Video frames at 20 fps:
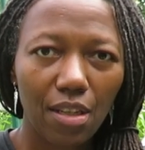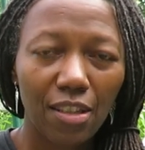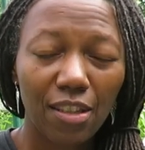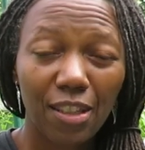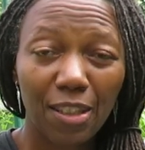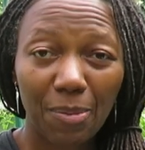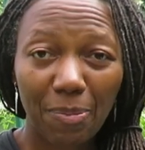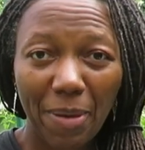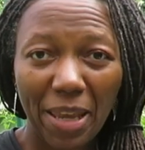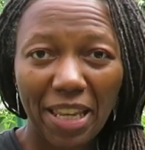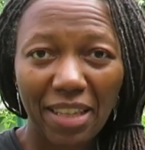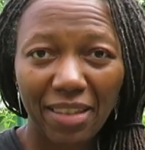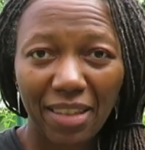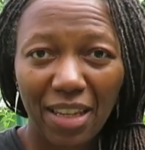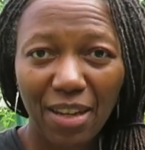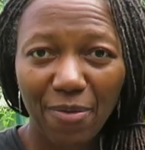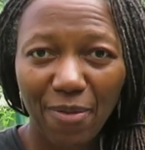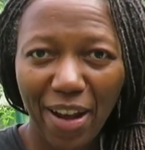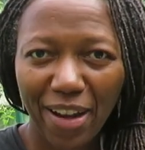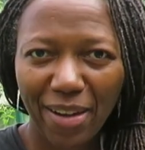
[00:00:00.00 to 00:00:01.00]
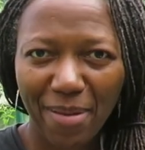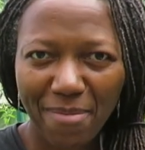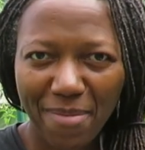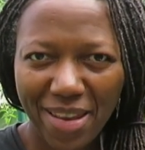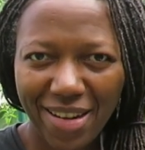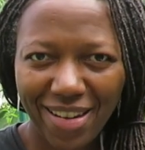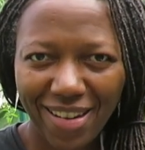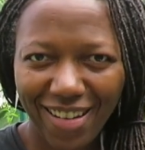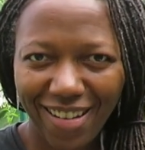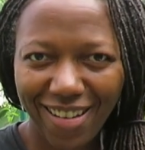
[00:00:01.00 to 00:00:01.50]
spacing
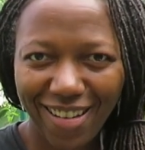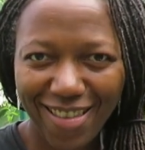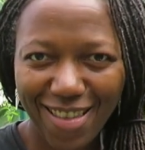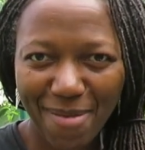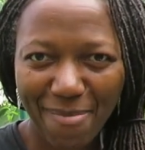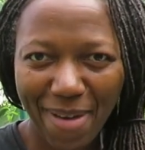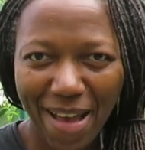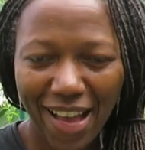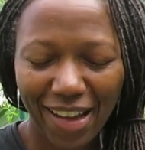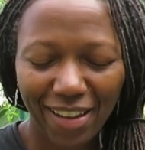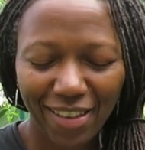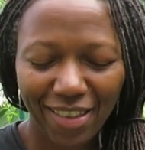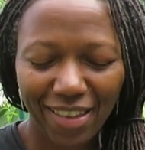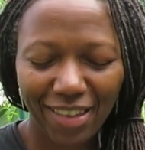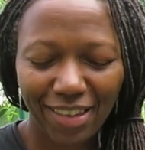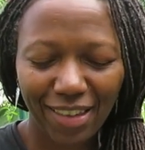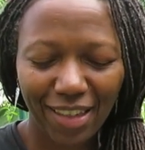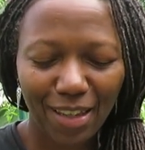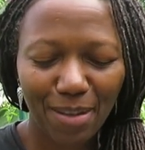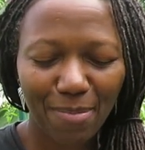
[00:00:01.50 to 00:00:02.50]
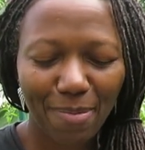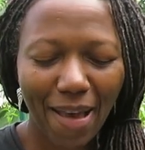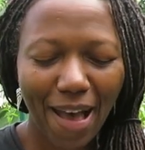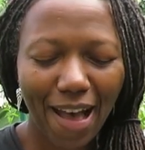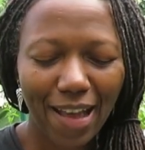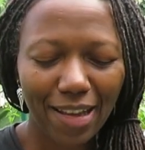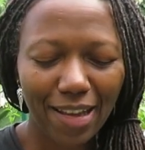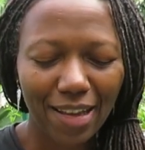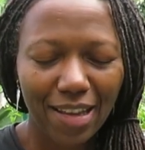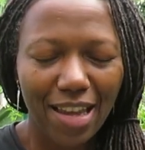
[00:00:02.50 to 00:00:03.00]
recommended on the back of the seed
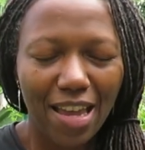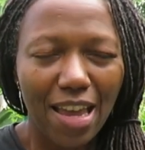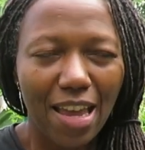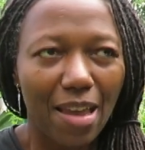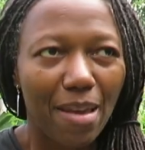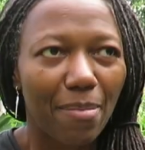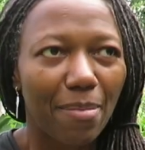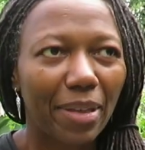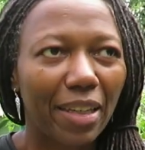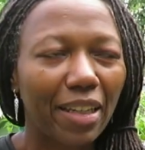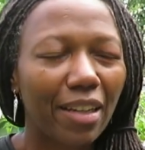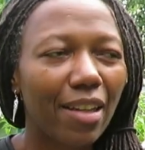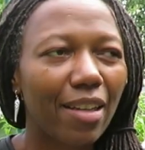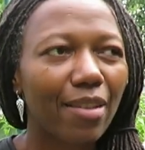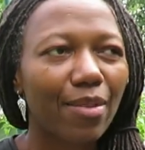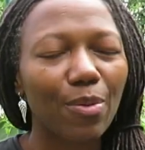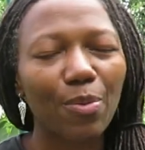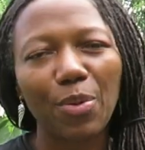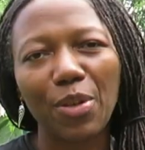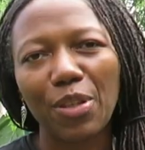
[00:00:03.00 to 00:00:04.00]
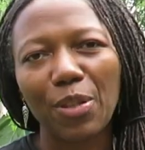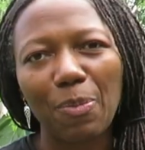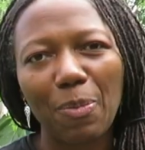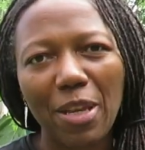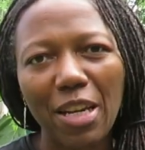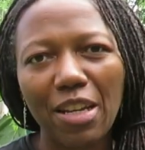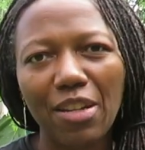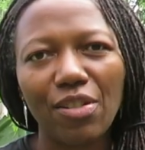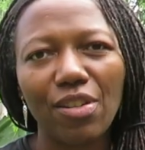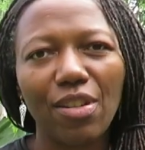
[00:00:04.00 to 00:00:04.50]
pack, because with
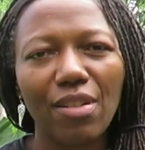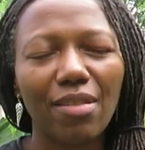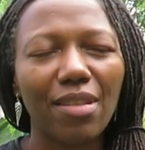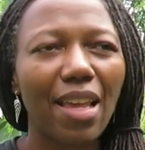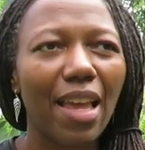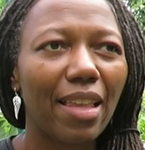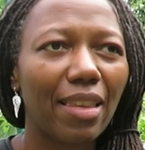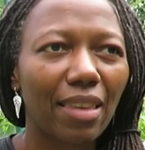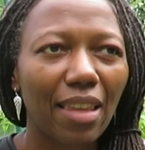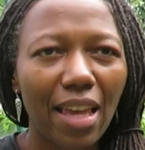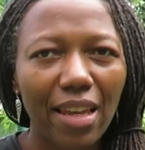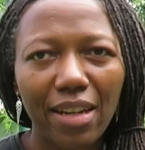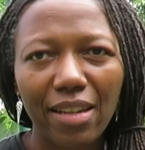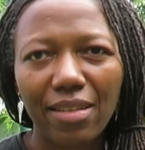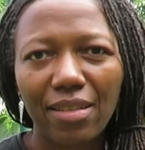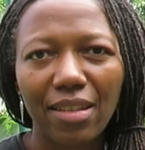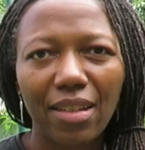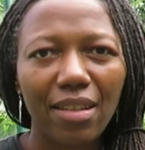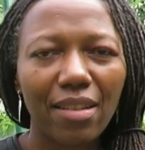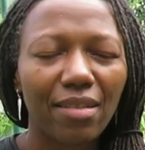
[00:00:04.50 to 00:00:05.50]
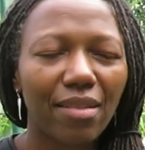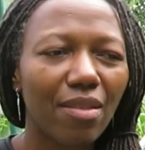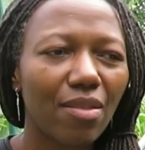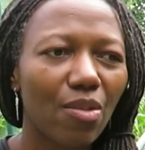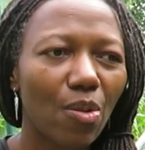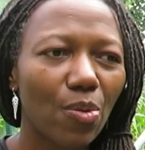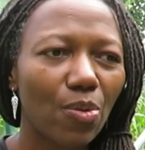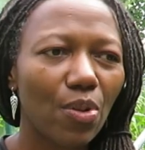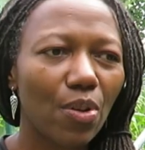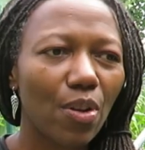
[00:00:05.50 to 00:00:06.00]
spinaches and lettuces,
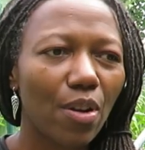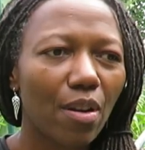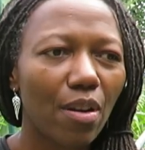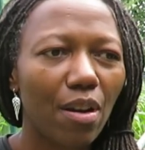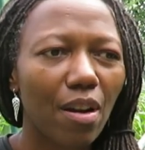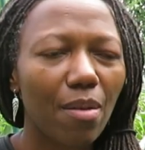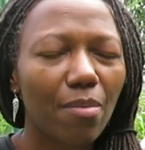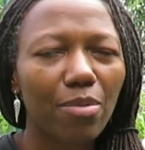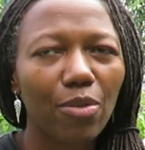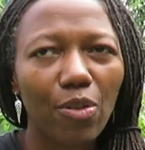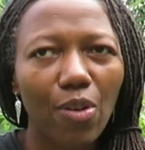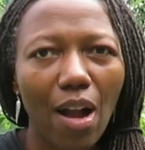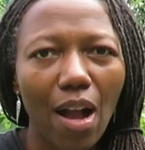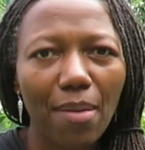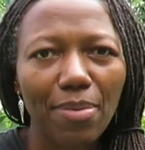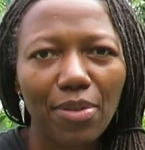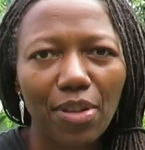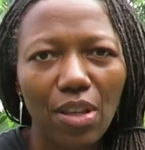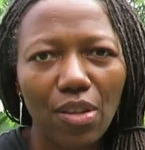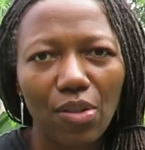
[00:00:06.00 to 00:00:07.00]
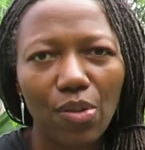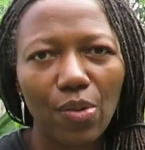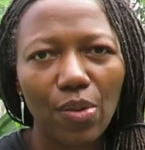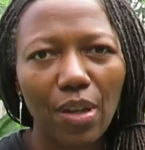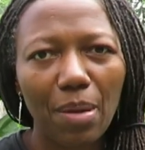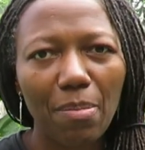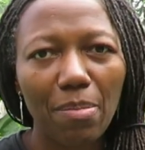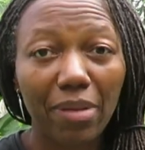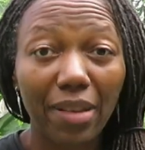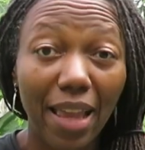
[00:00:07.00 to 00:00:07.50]
those are crops that you
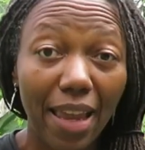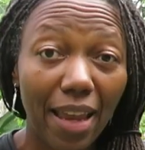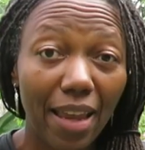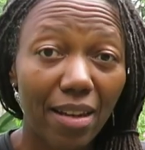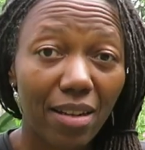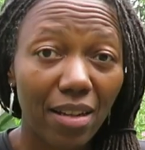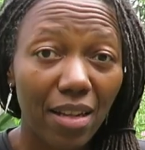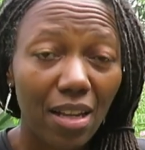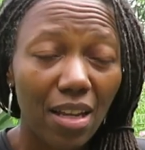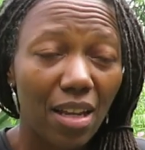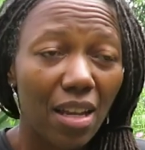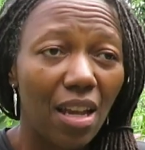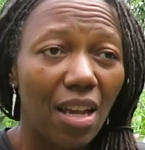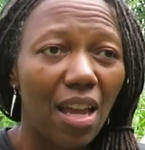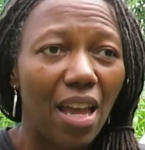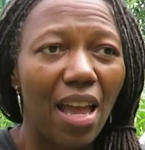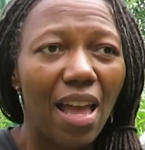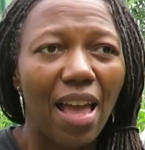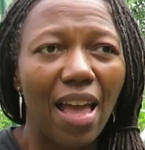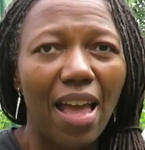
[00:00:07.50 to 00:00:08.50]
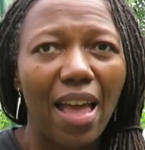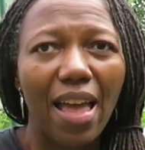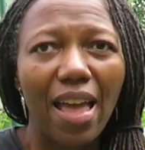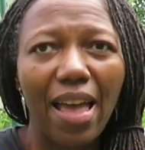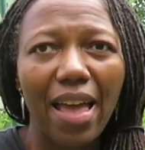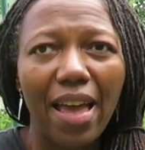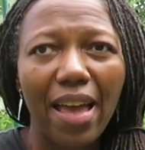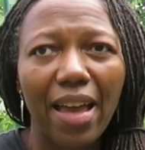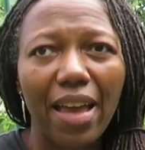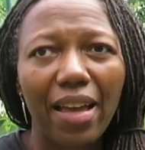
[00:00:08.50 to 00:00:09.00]
can plant
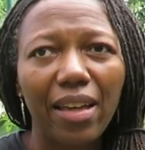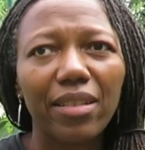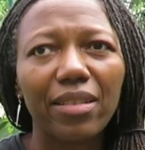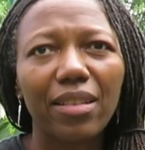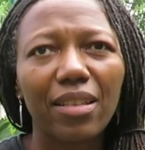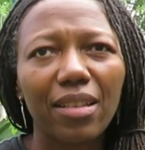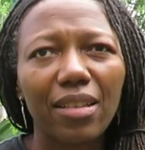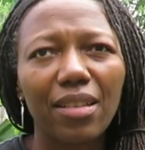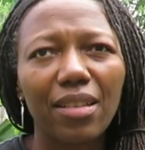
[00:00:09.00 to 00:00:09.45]
and